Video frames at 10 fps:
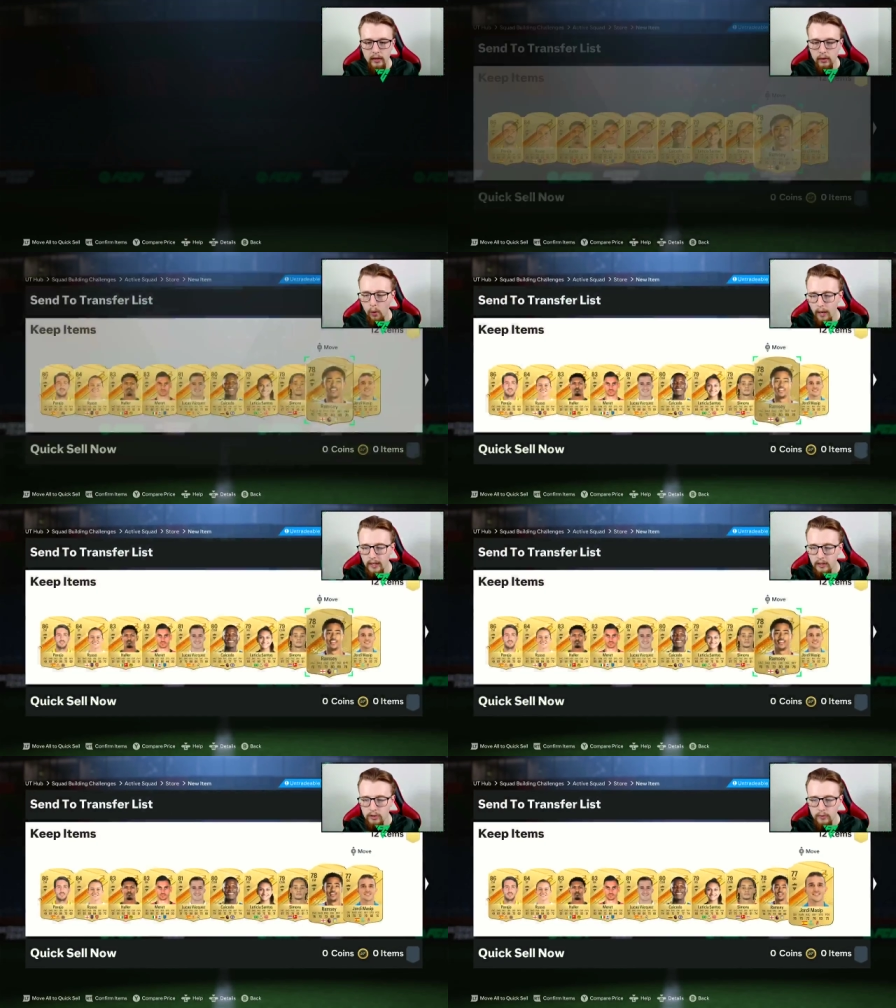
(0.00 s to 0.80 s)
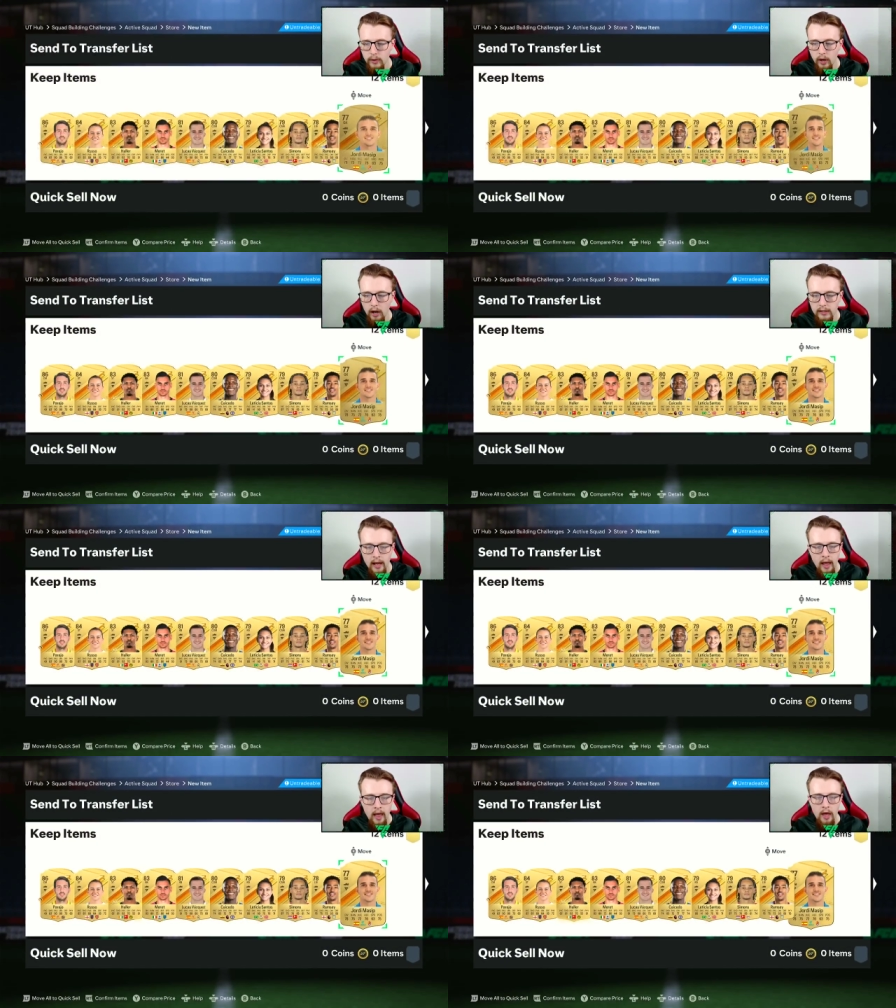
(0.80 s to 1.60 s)
quite a usable card.
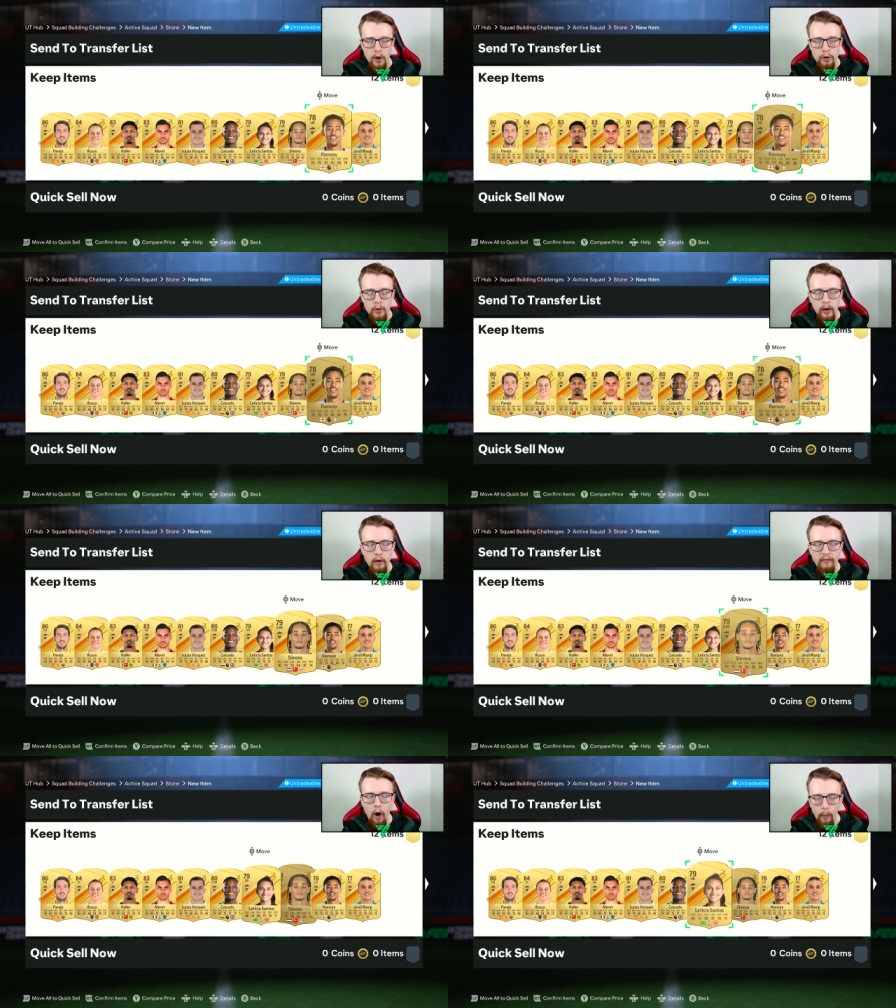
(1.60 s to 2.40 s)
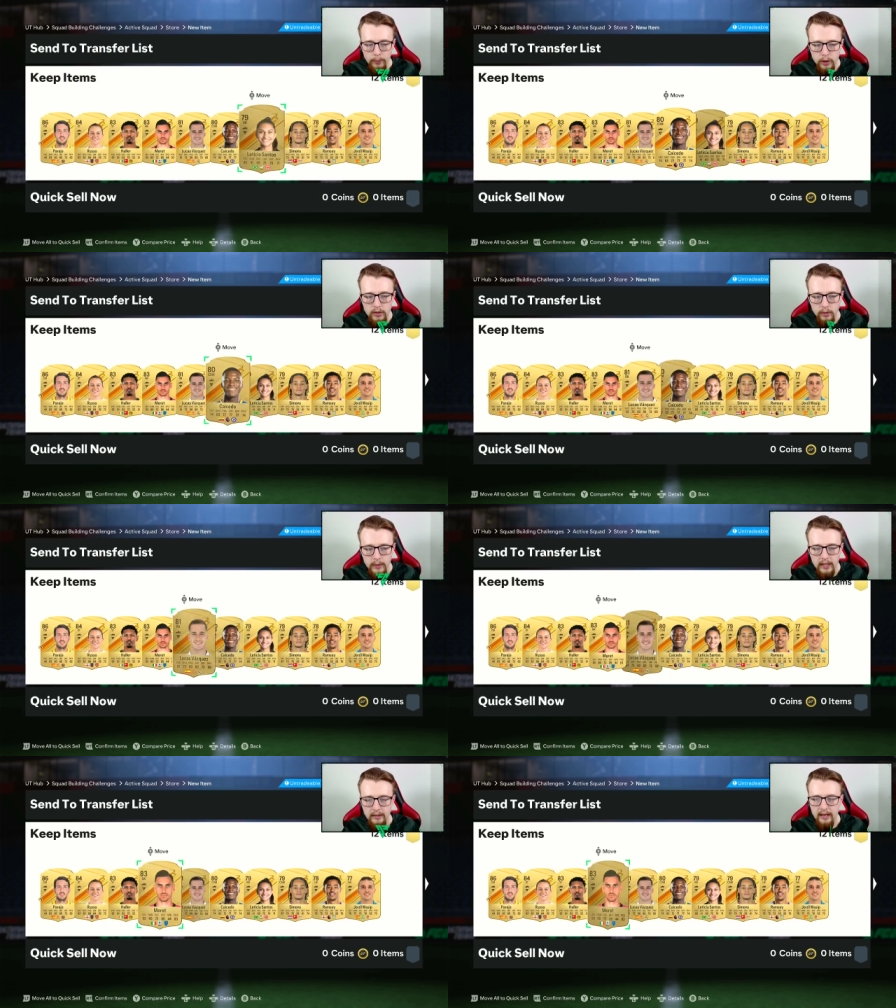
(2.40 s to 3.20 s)
So a lot of options that we
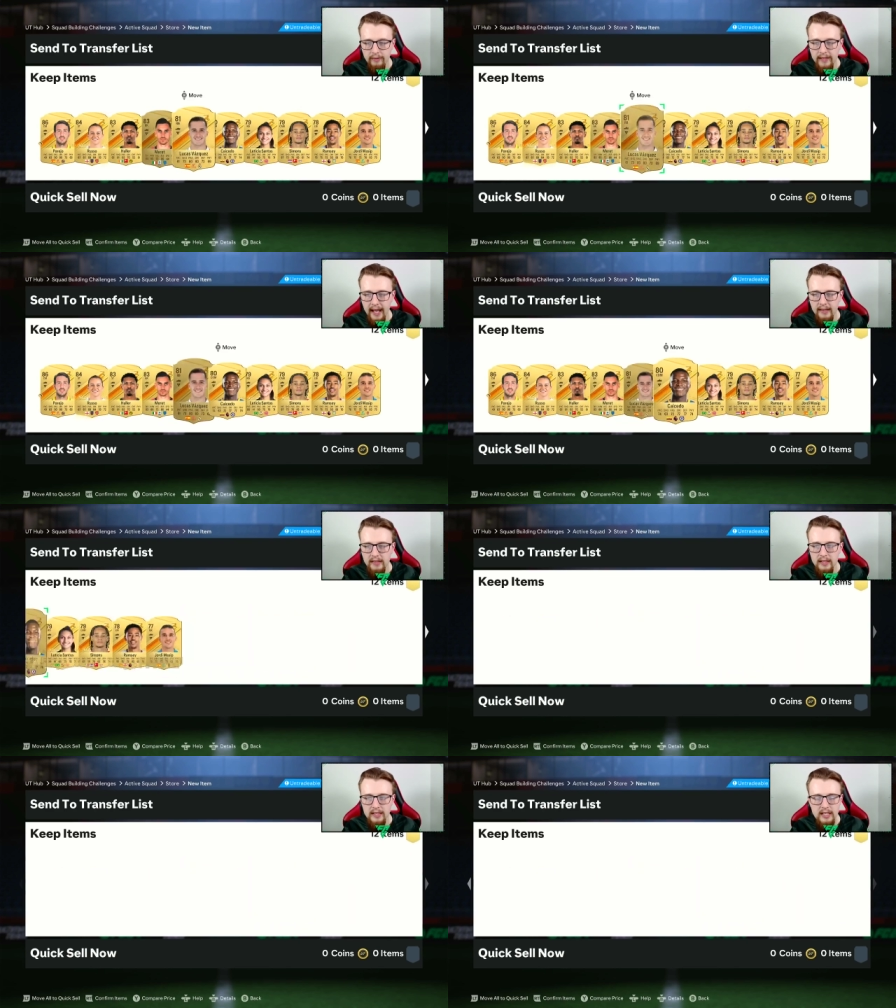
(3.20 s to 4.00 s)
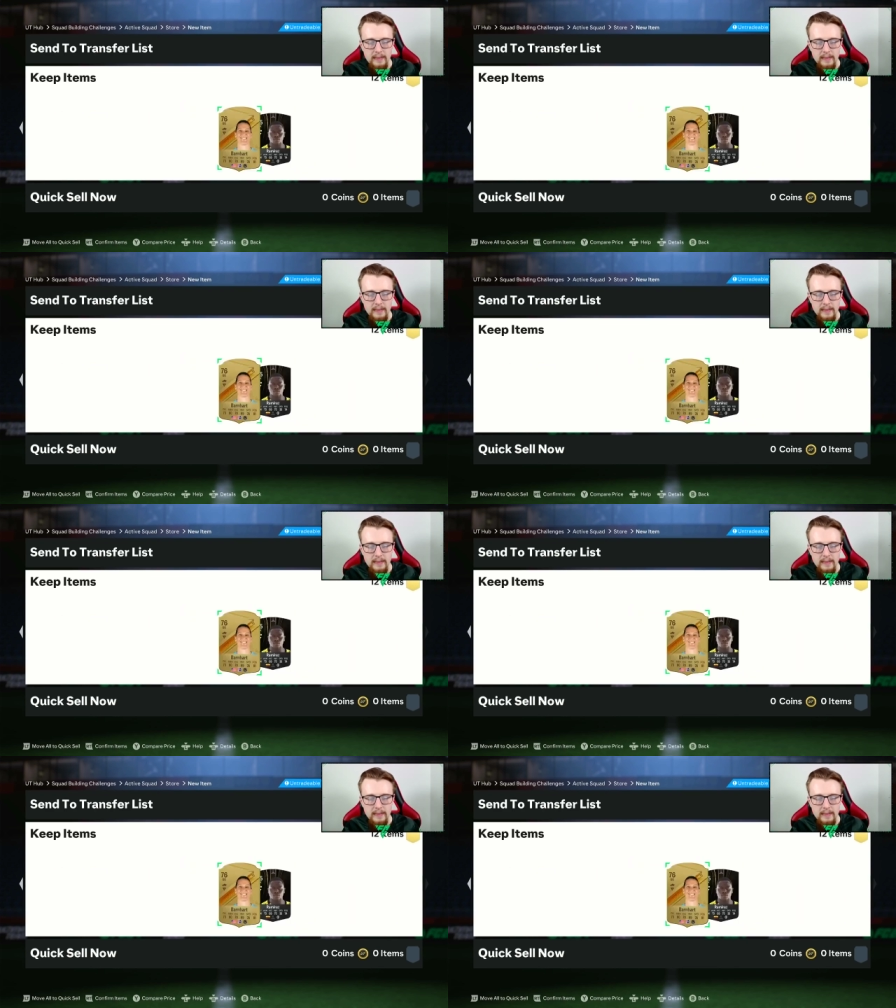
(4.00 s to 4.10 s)
can definitely add to the team.